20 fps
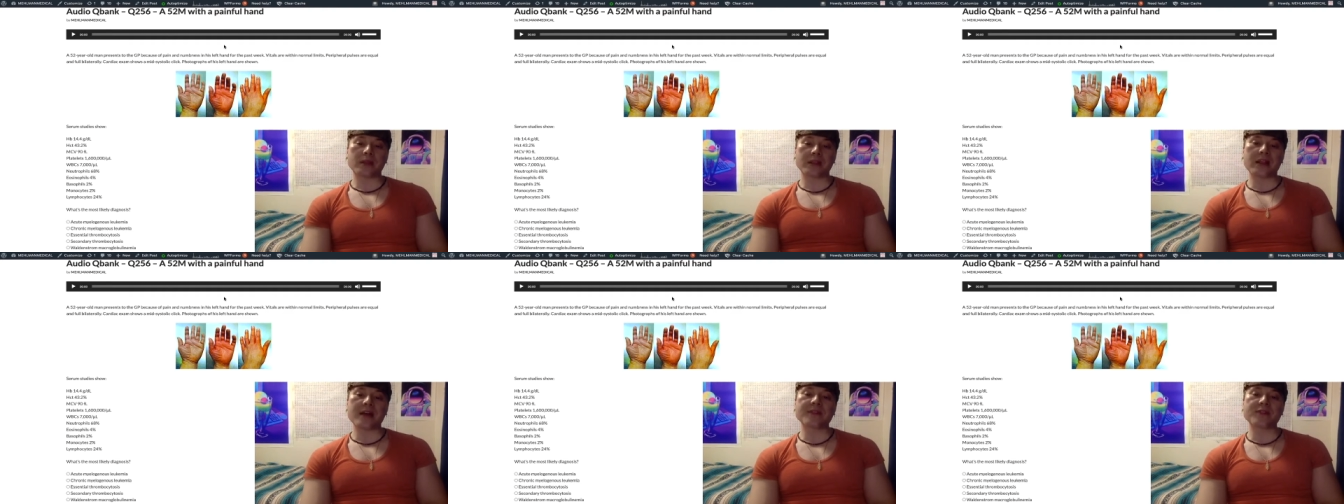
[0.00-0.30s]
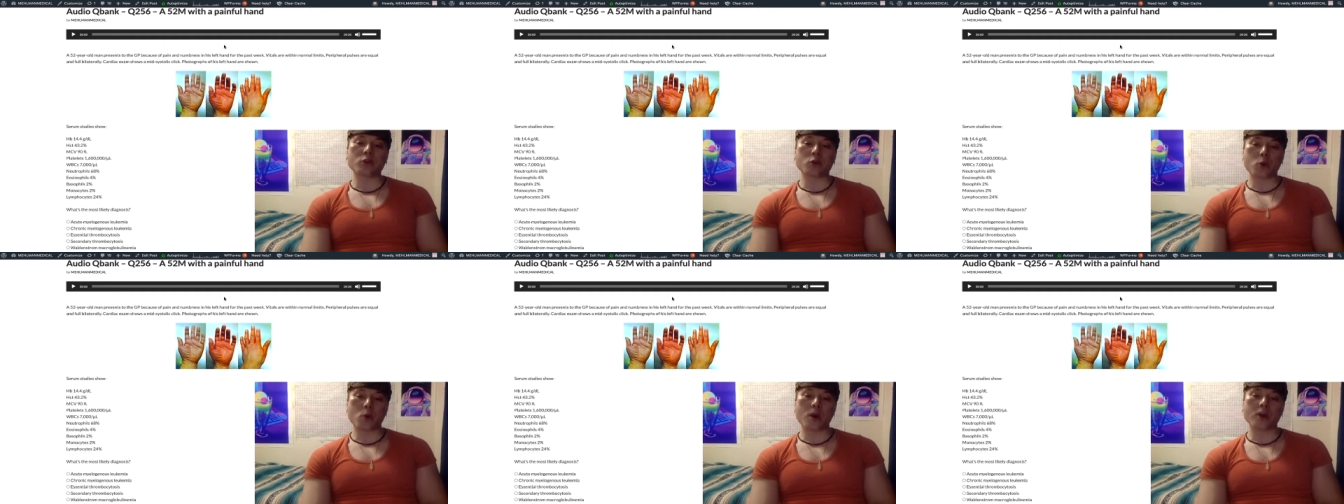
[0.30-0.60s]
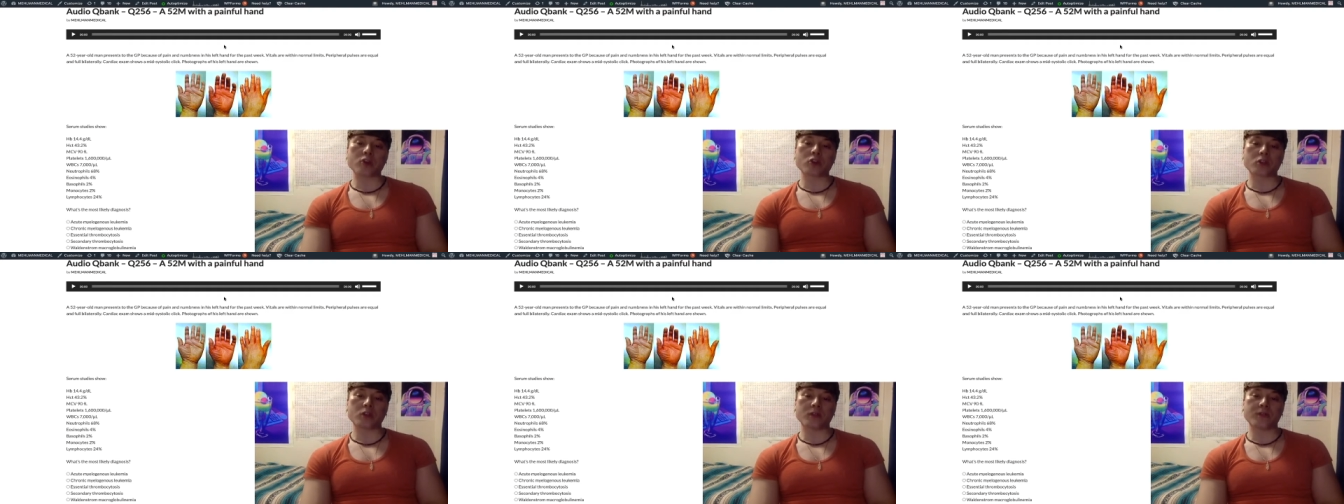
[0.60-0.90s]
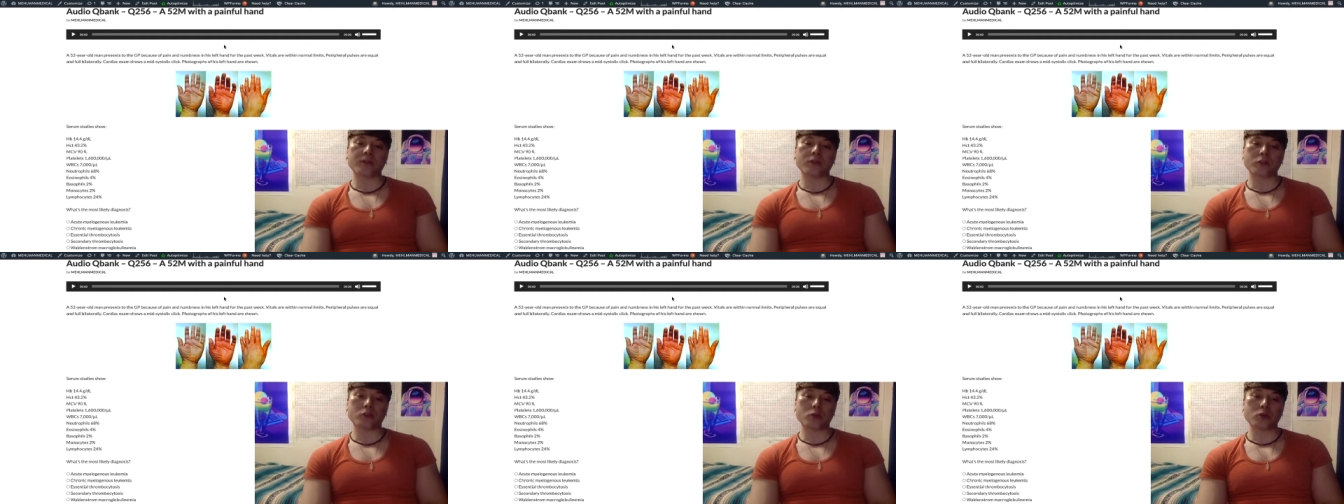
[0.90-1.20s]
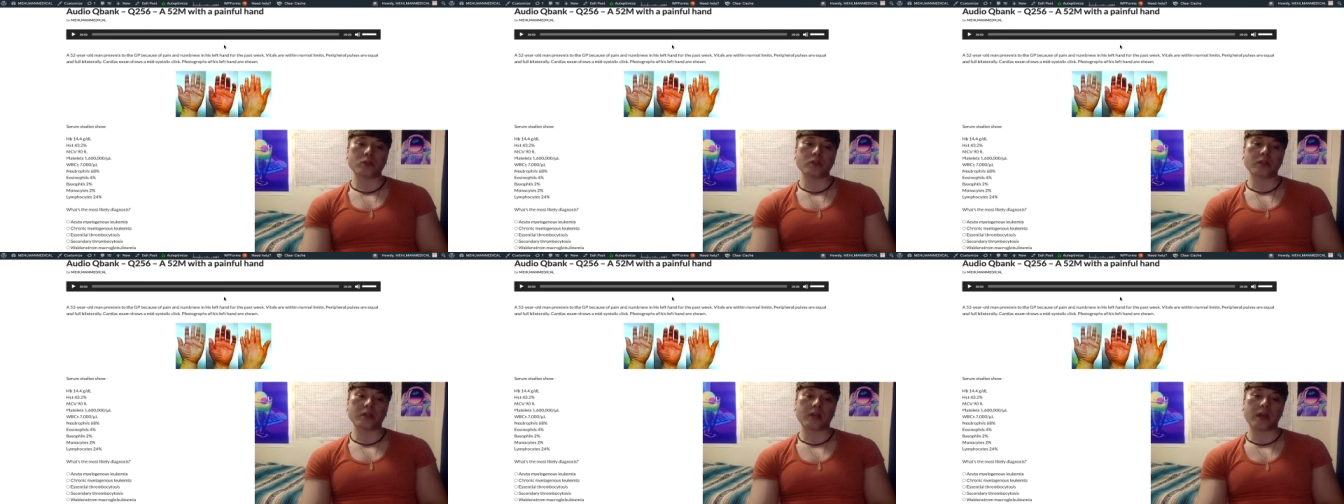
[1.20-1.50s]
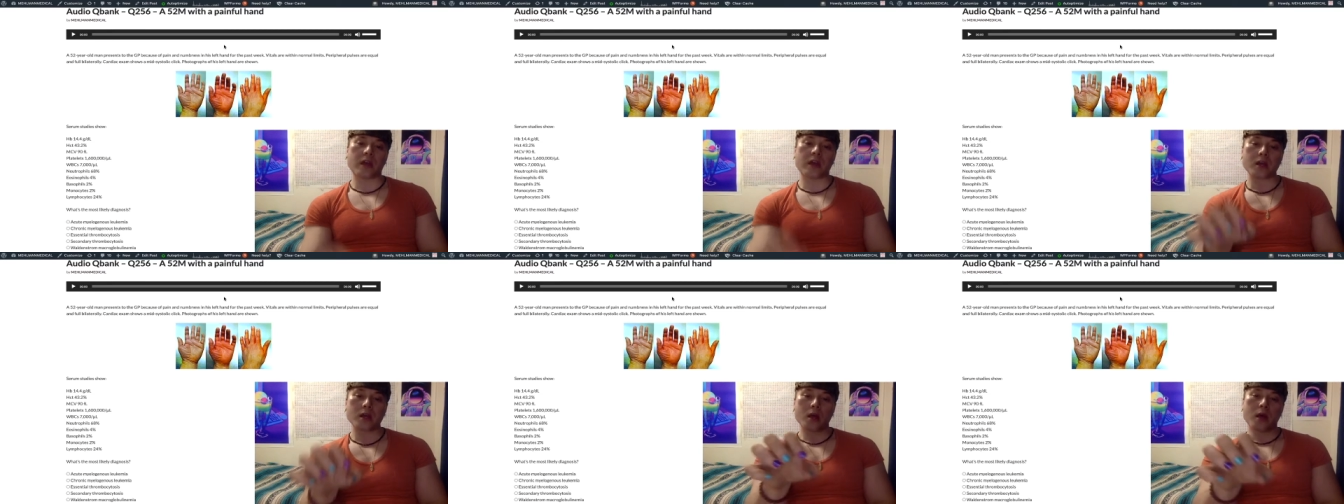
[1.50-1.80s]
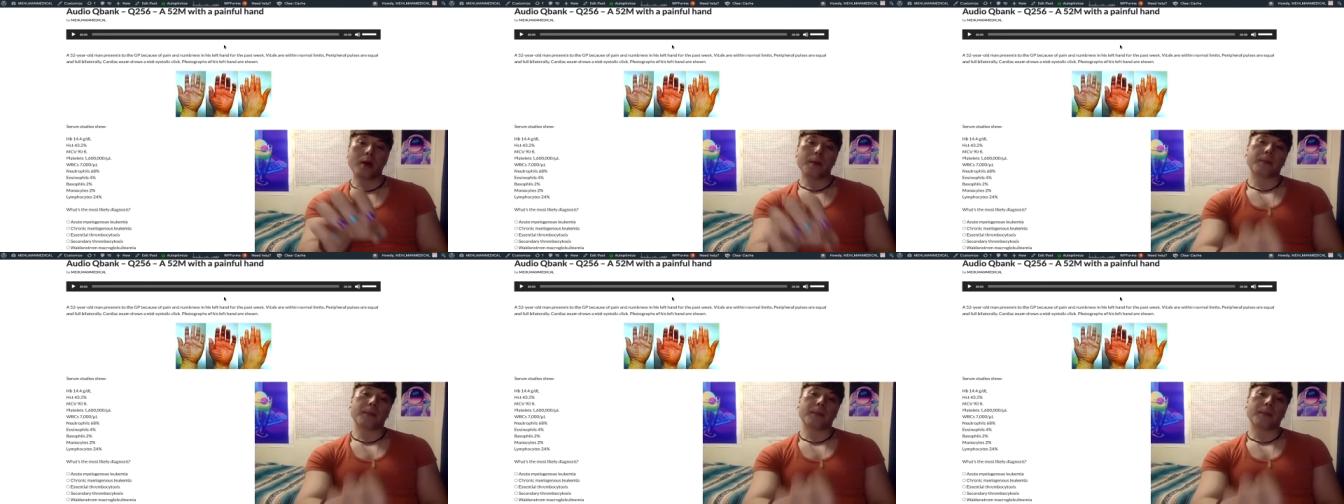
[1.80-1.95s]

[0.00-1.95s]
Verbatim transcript: level question for 2CK,